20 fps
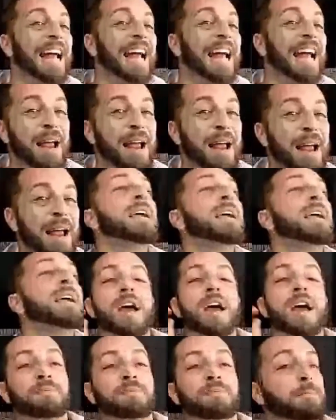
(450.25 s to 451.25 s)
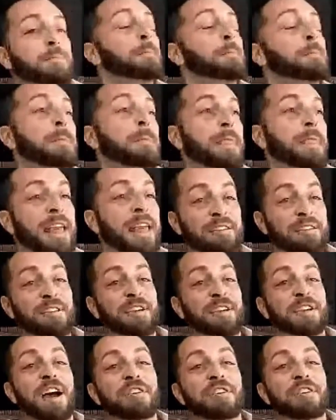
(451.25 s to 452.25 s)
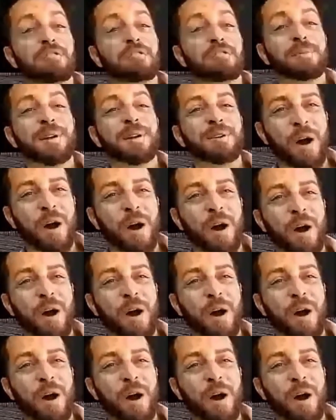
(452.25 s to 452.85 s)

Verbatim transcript: not that. Now, if the government